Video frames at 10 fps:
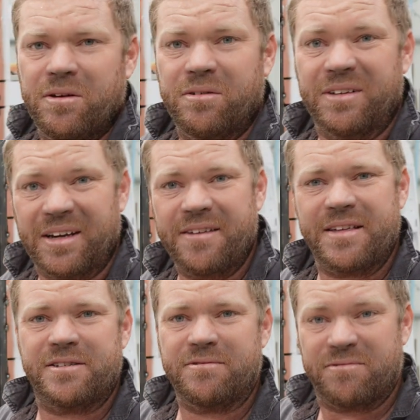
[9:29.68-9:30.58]
There you go,
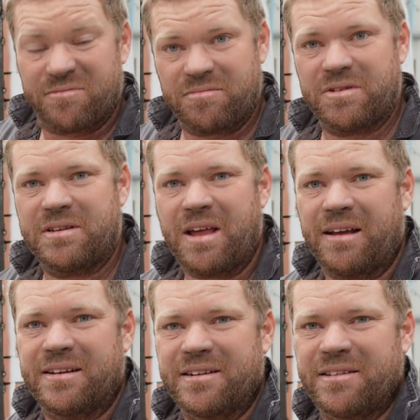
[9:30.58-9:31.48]
that's all
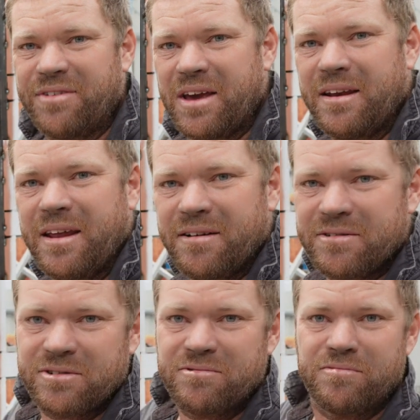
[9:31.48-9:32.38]
tacked into the van now,
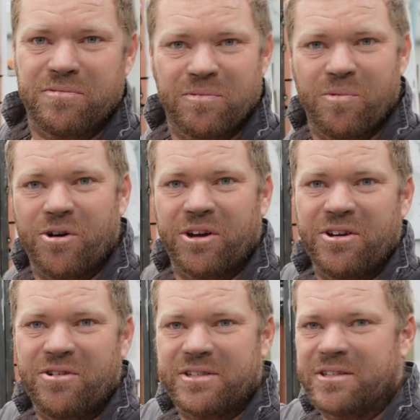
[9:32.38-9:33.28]
it's all working
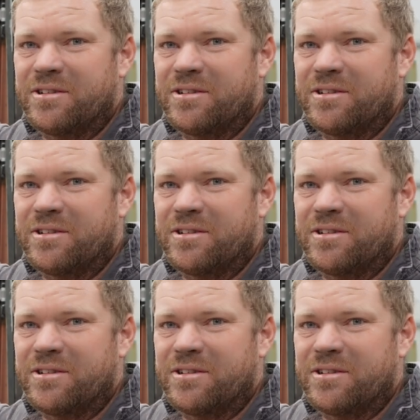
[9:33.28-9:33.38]
nice and